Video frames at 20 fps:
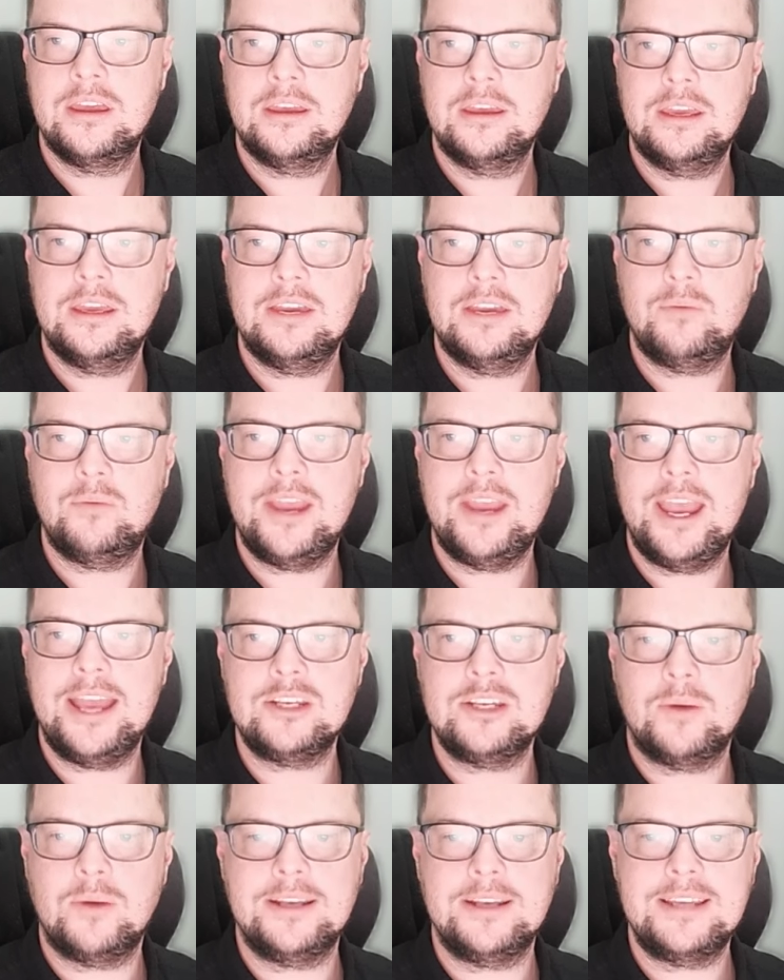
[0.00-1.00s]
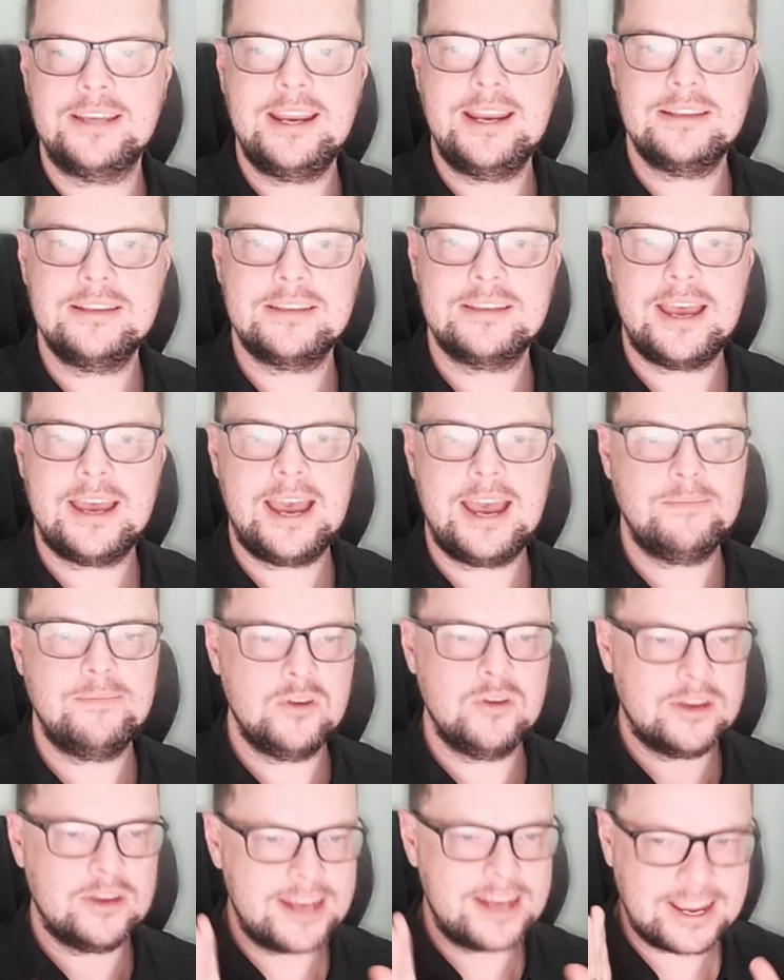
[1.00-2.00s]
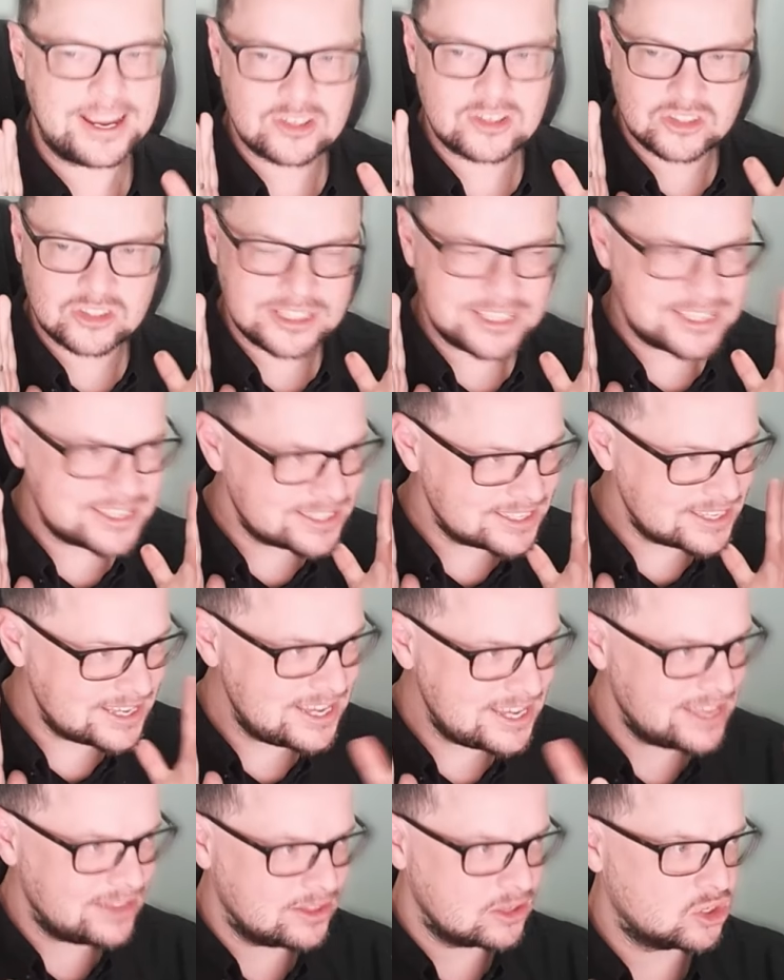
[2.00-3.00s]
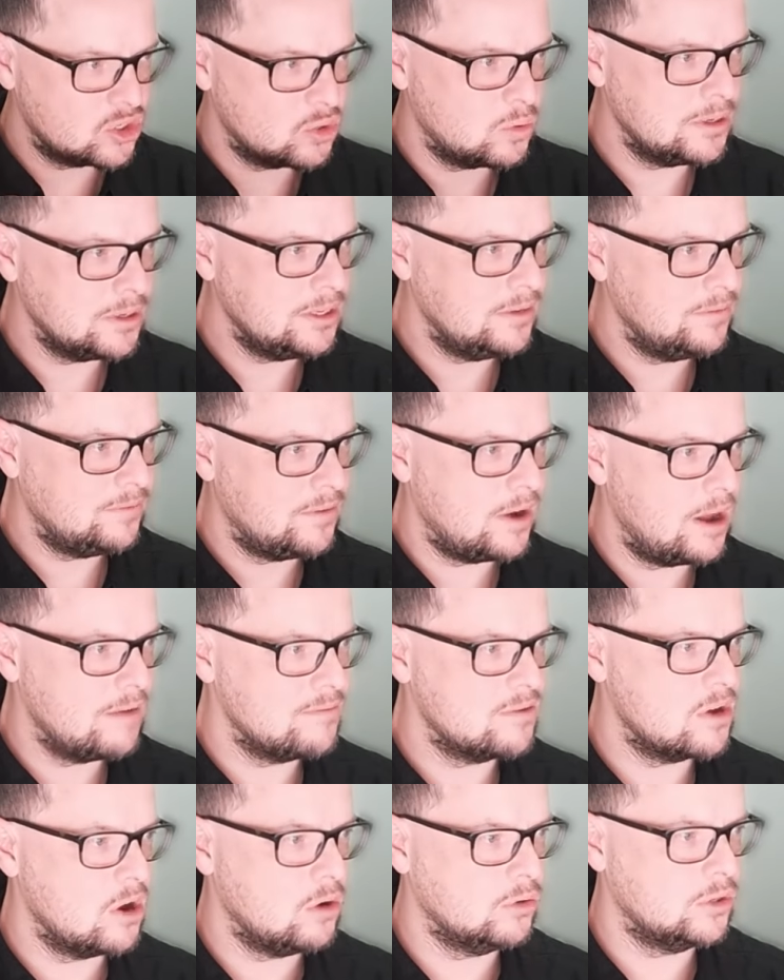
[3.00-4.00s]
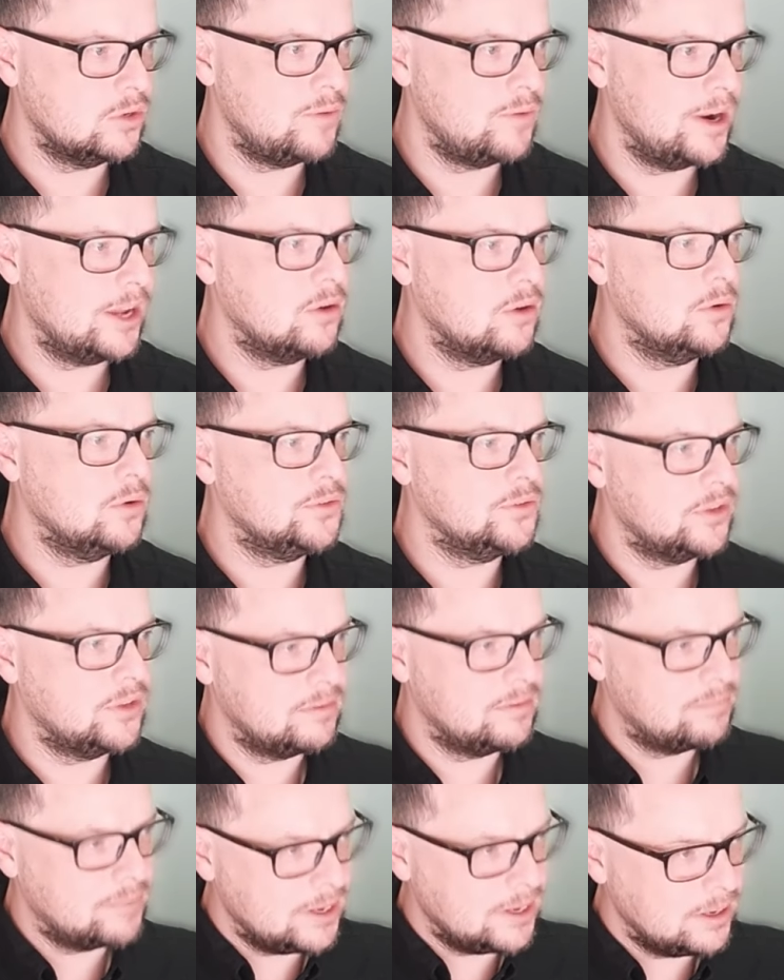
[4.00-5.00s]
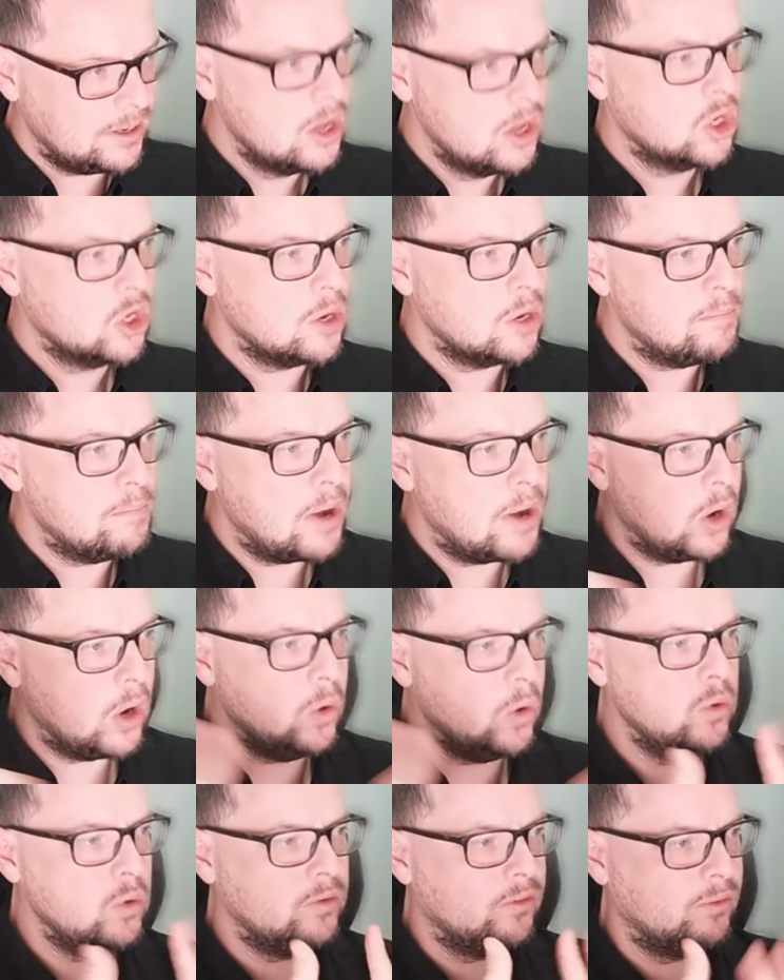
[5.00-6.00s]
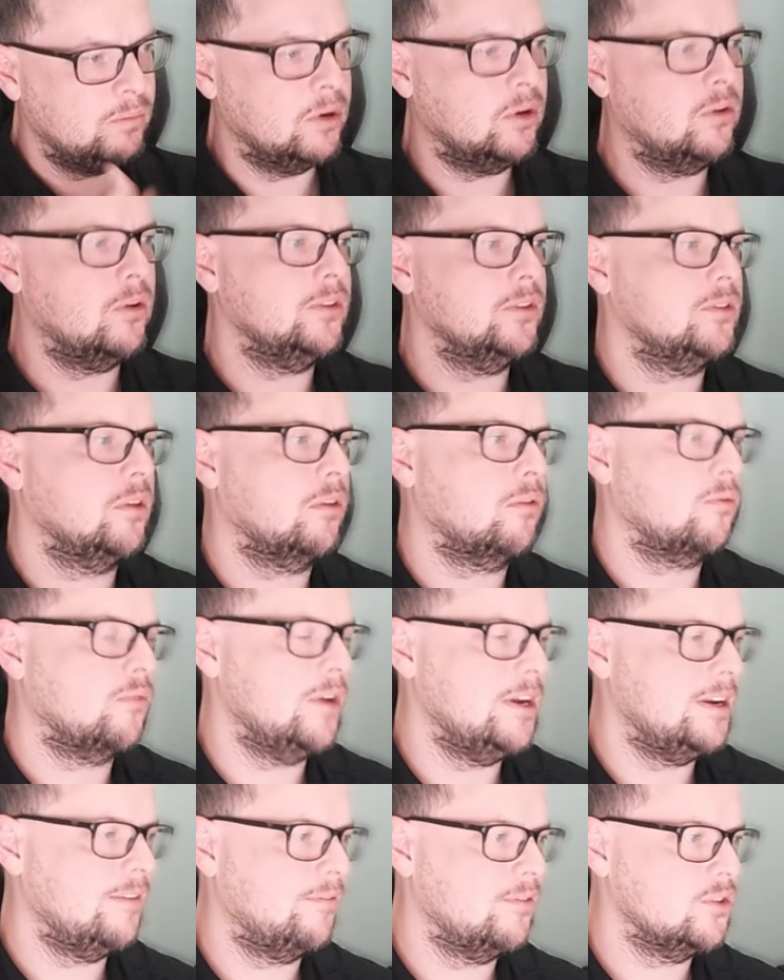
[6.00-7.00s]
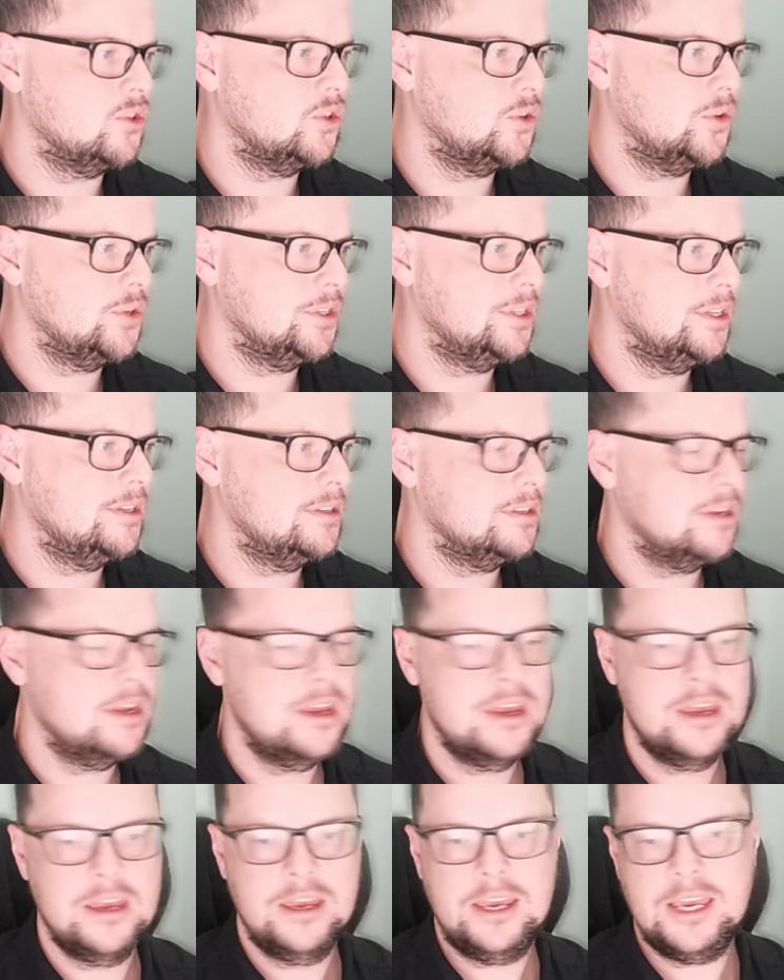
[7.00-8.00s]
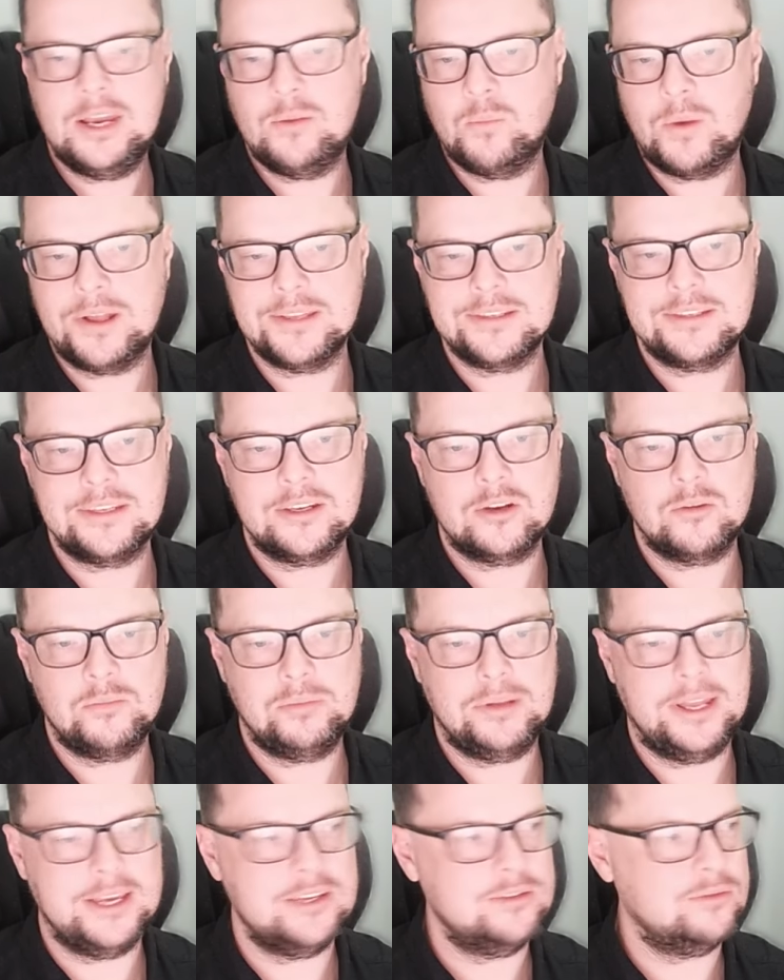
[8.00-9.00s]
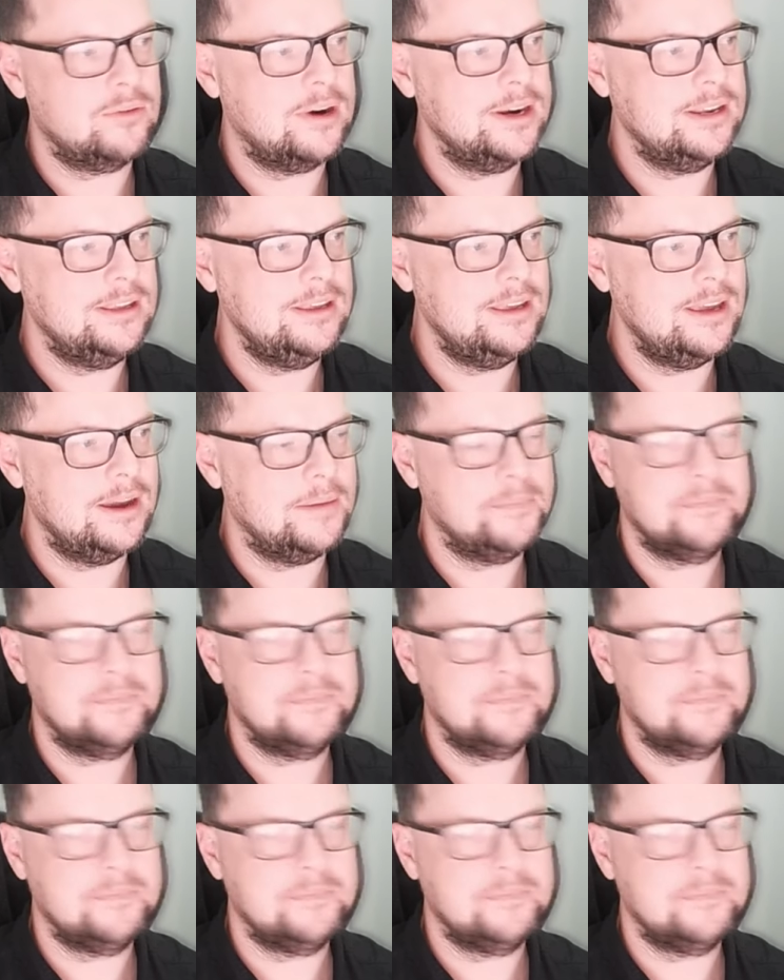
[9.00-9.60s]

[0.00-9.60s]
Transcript: If we head to our data tab, you can actually see the 25 golden records that have been composed from across the 3 different sources in one single place right here.